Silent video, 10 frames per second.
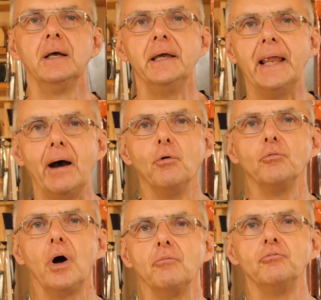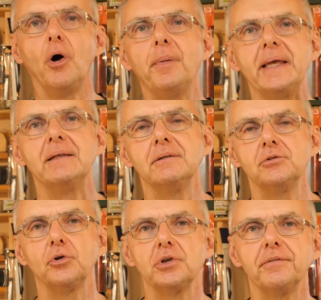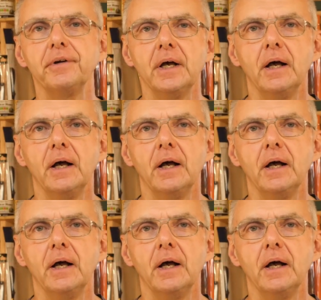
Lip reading: Now, Robin sort of,